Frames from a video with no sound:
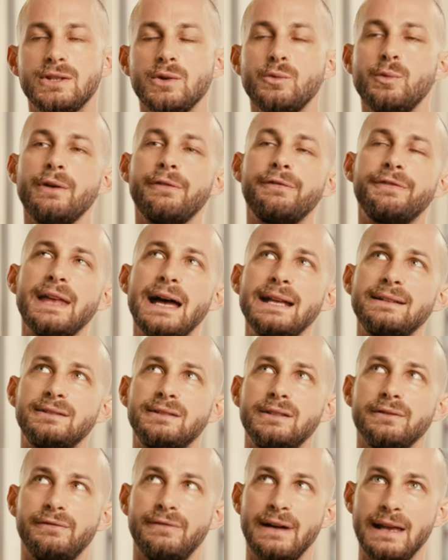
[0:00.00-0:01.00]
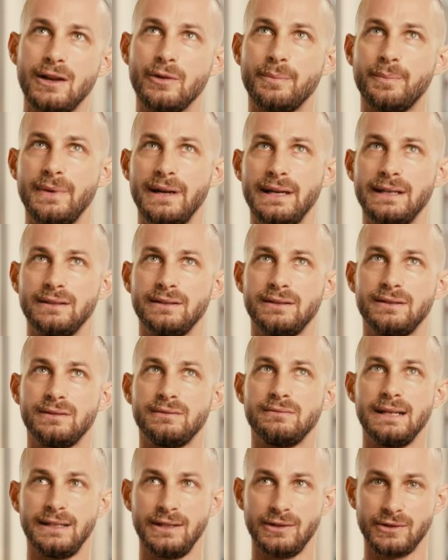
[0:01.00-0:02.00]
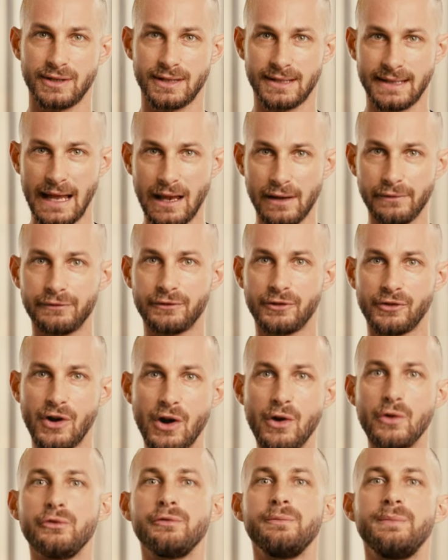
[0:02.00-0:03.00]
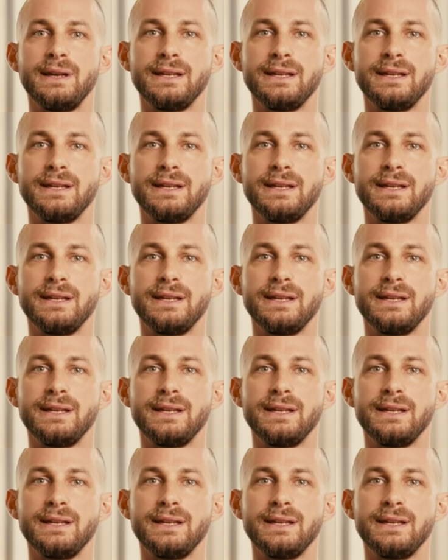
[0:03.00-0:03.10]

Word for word: So with that development and your self-growth,